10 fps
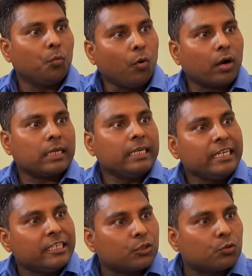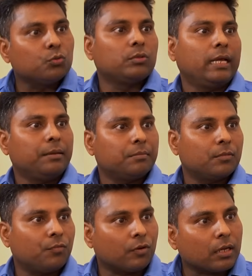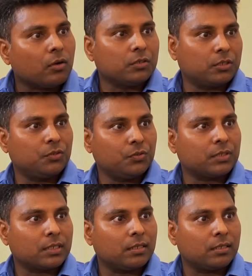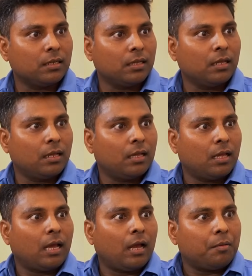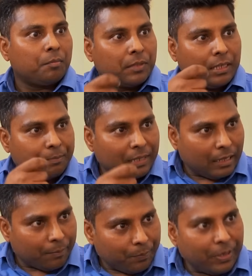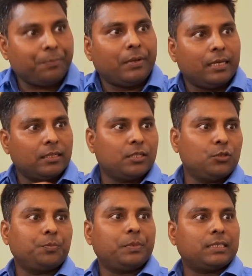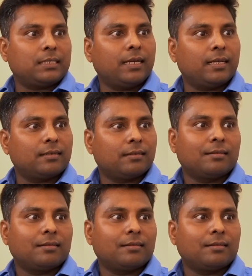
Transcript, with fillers: What needs to them for the Constitution. The people in the UP said,